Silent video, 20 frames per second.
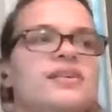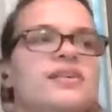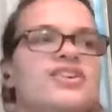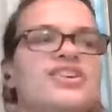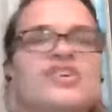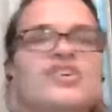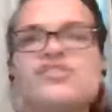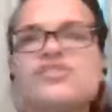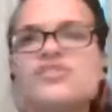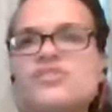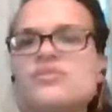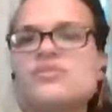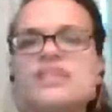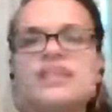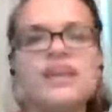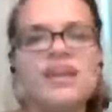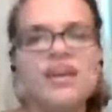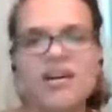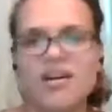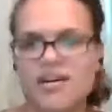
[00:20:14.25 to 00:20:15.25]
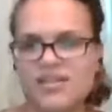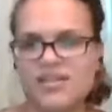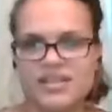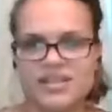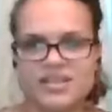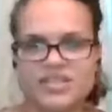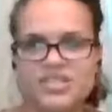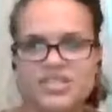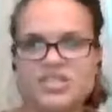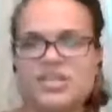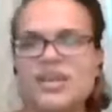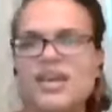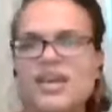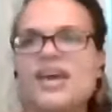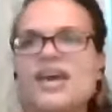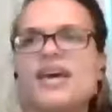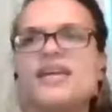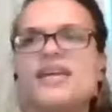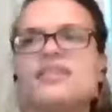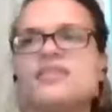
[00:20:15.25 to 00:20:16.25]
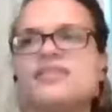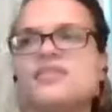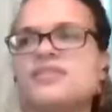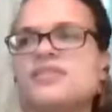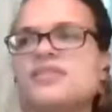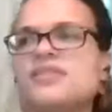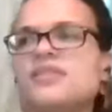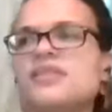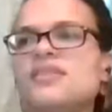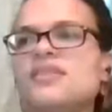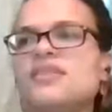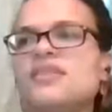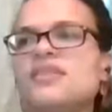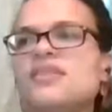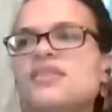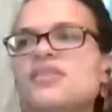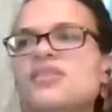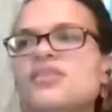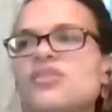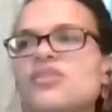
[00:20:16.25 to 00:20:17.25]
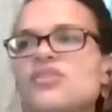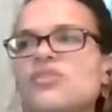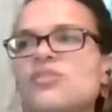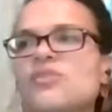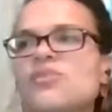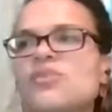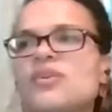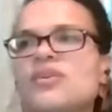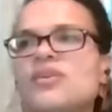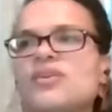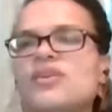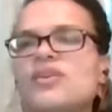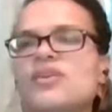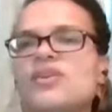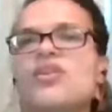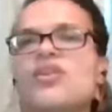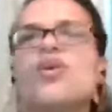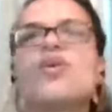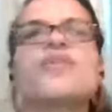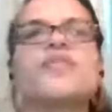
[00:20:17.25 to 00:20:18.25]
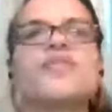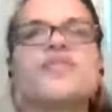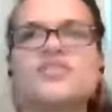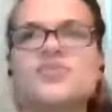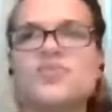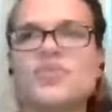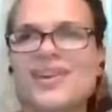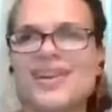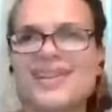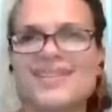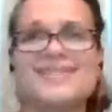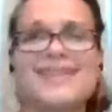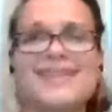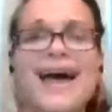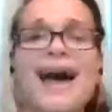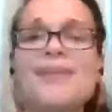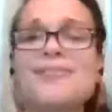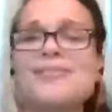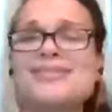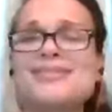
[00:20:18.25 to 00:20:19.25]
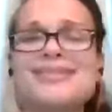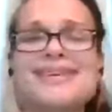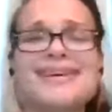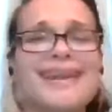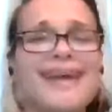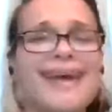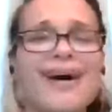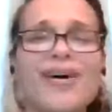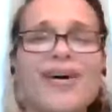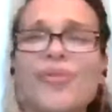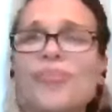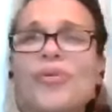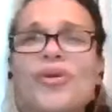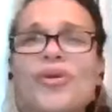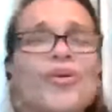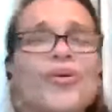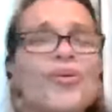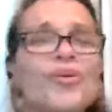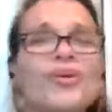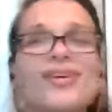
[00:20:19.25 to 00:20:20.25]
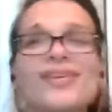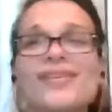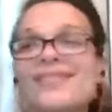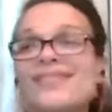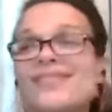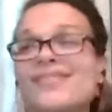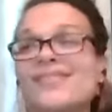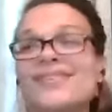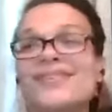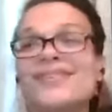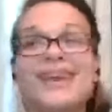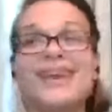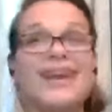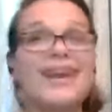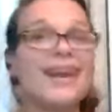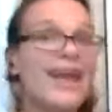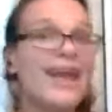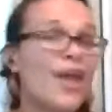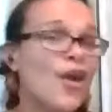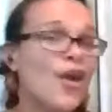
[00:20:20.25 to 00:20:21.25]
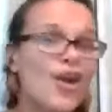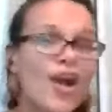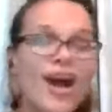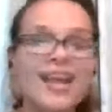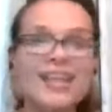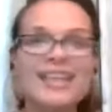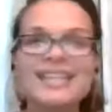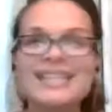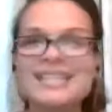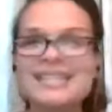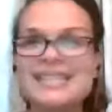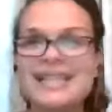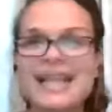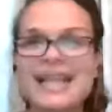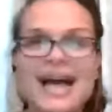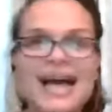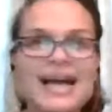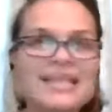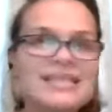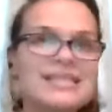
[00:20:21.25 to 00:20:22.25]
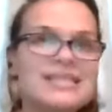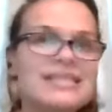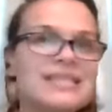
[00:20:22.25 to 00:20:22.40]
you're a student in college and you know that this one exam is going to help you get an A or not in this class,